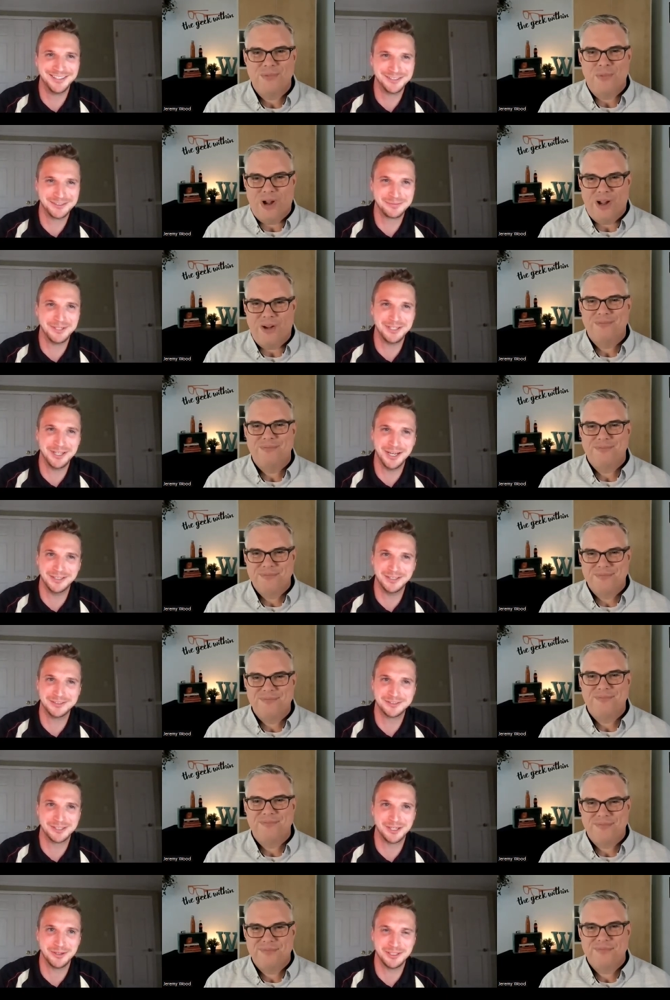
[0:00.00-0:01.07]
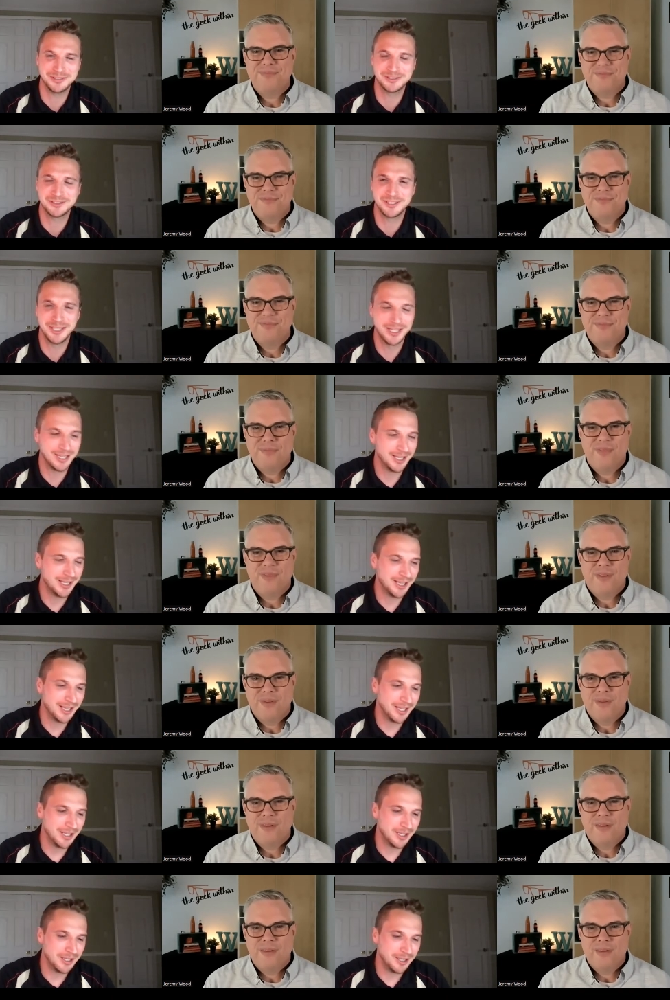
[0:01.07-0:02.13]
Speaker 1: needs to be done so it's
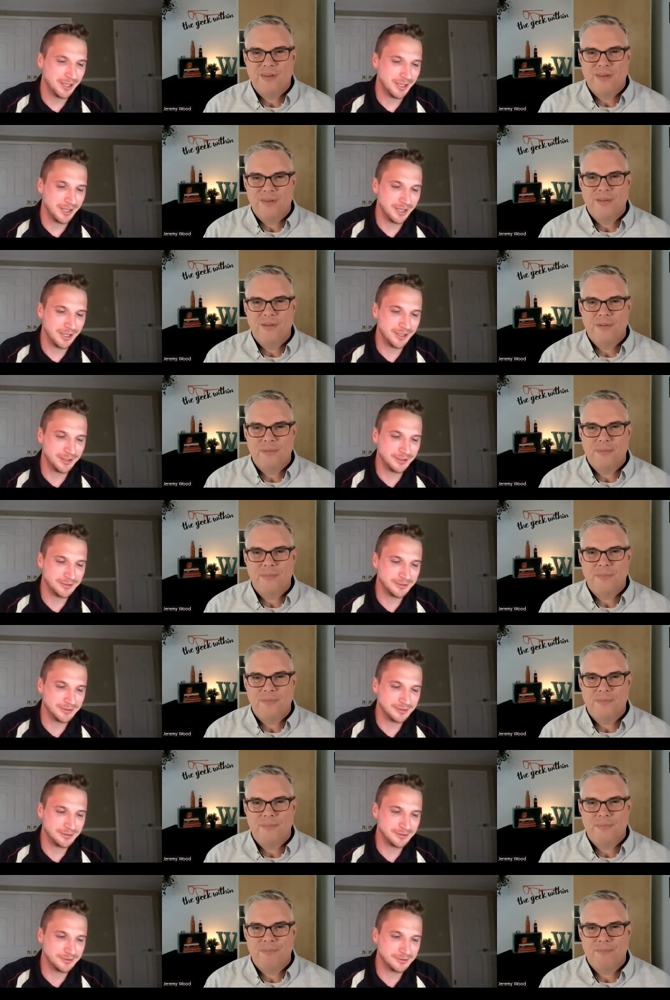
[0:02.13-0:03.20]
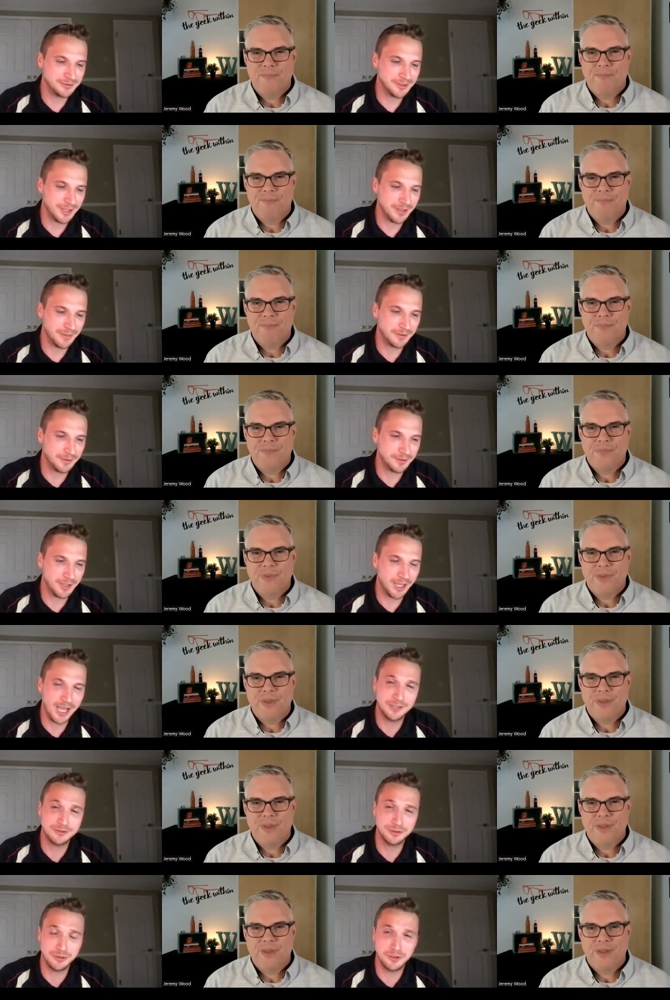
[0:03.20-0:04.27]
uh i think
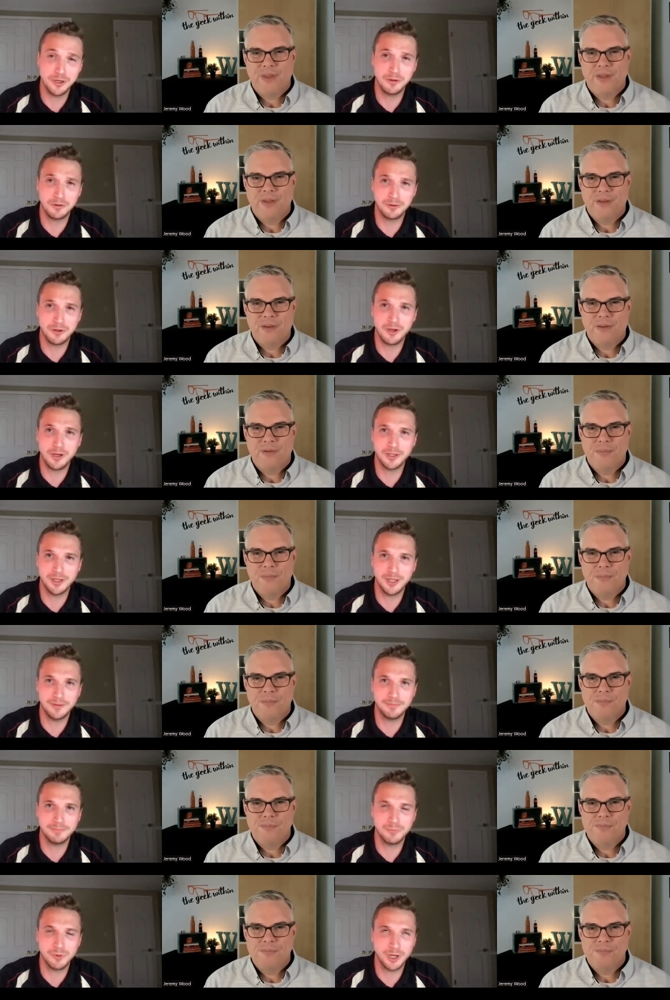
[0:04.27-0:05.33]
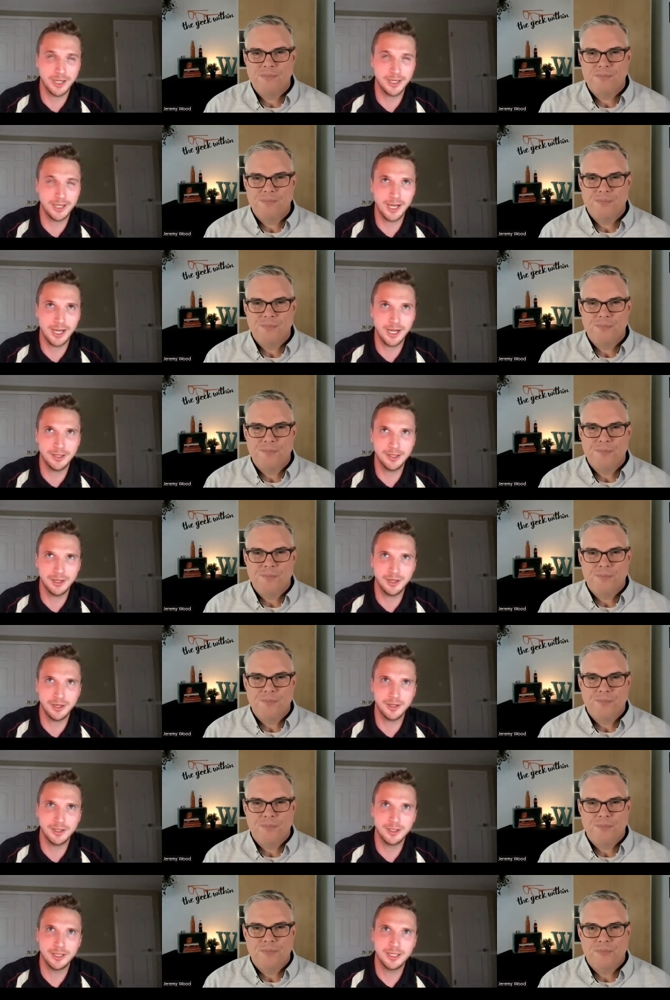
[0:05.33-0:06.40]
as you go along and i when i got
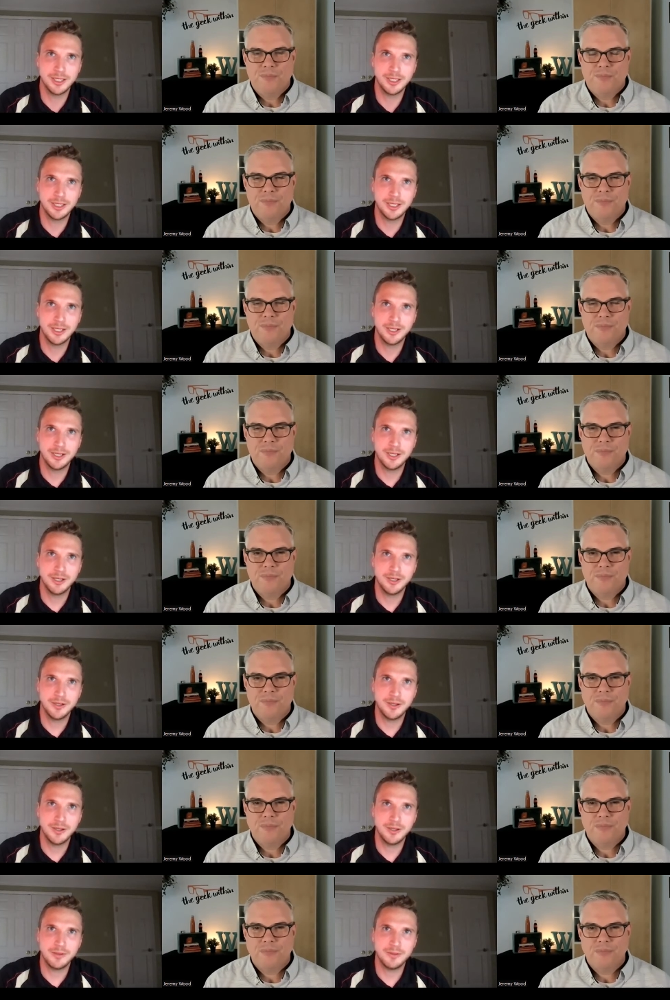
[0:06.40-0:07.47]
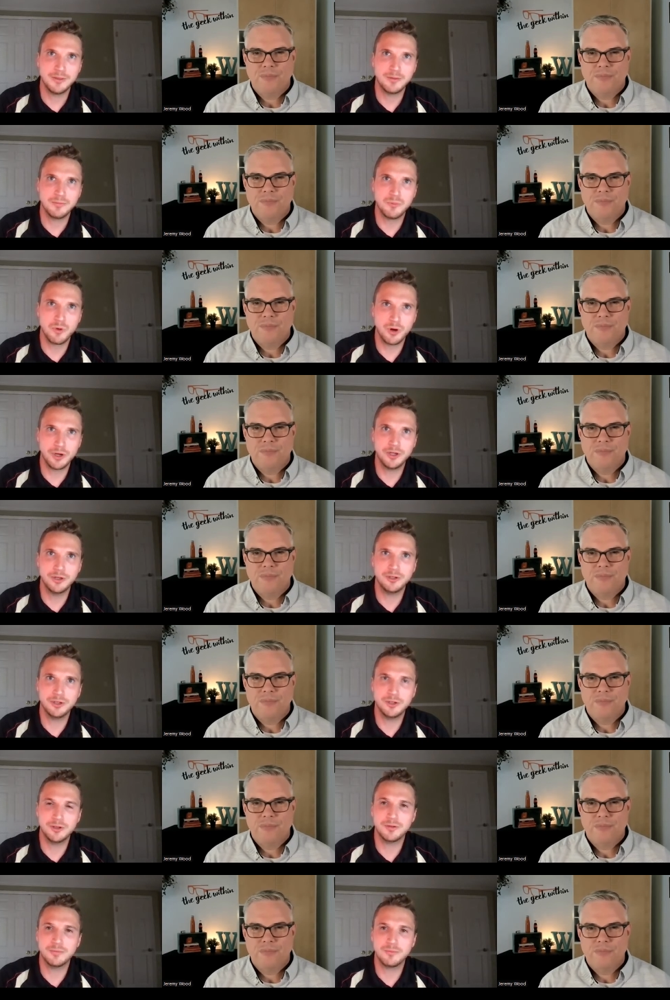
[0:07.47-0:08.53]
here the more you
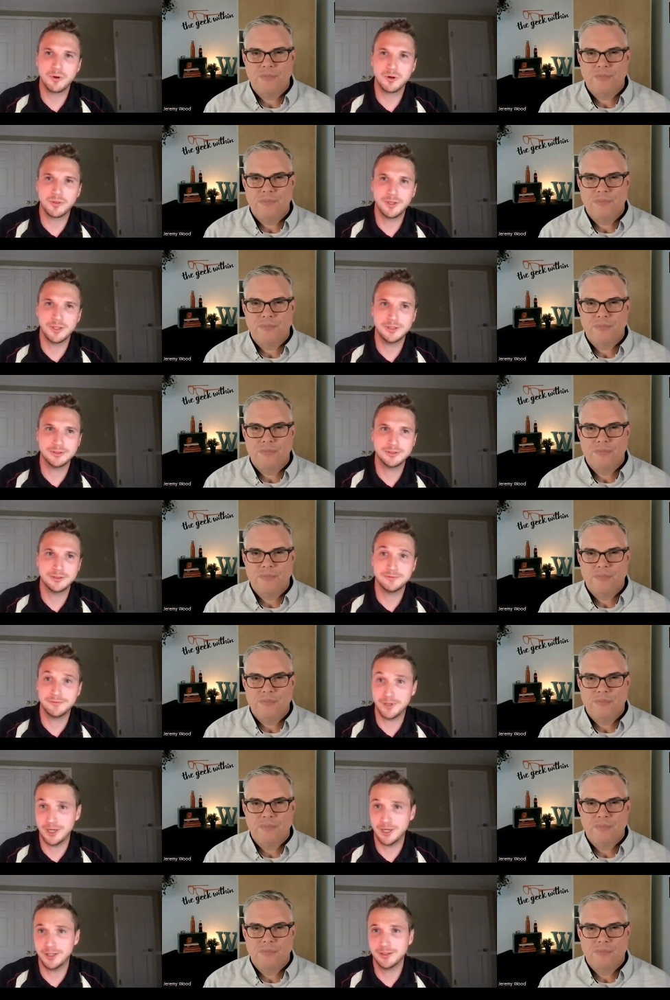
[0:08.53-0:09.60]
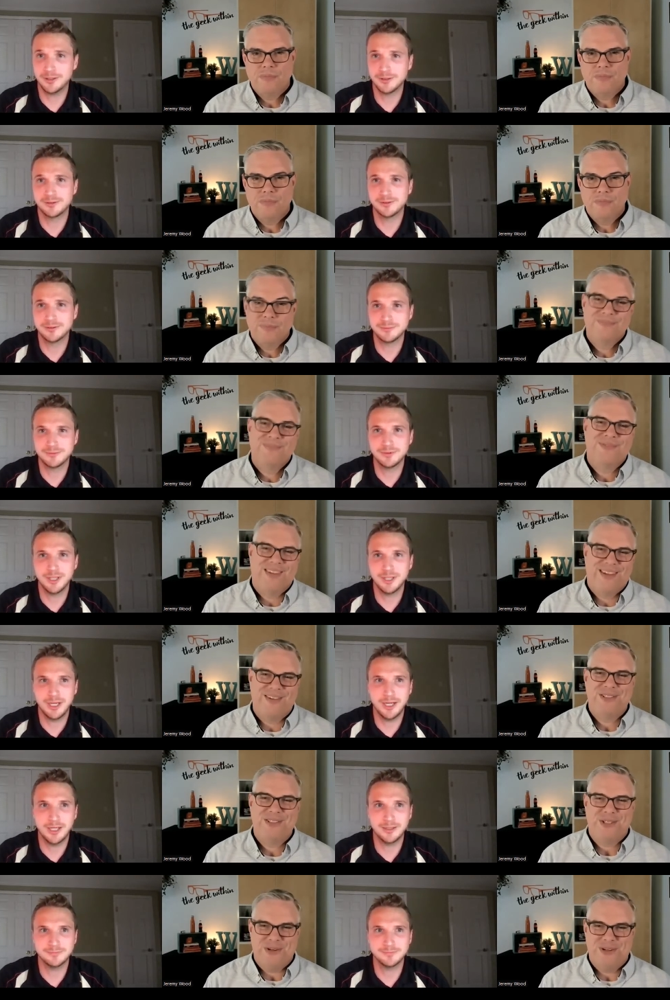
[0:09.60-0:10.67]
do the more things you find hmm.
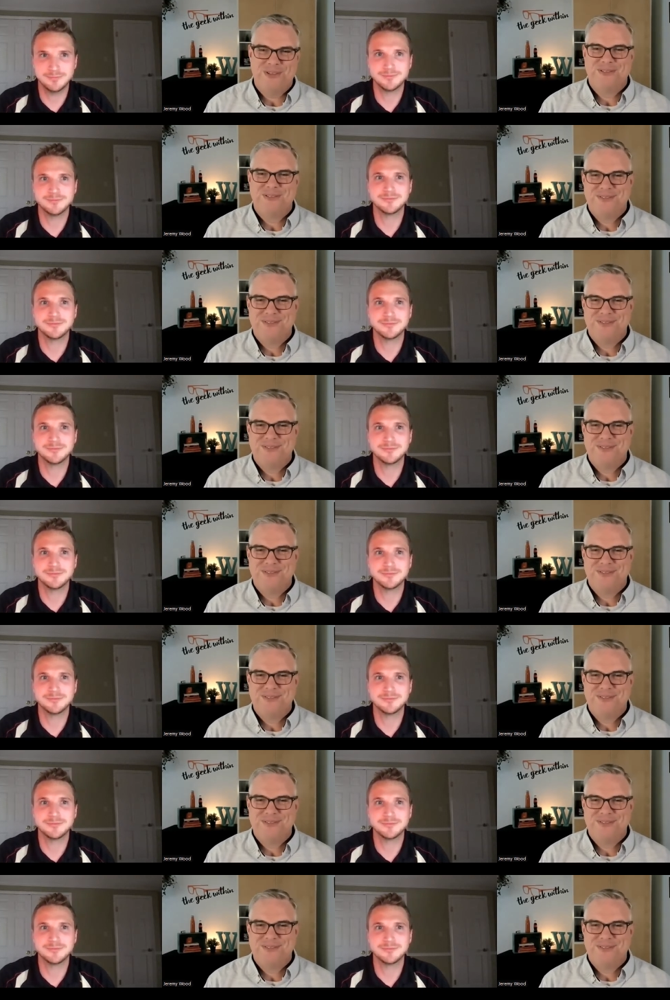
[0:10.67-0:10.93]
and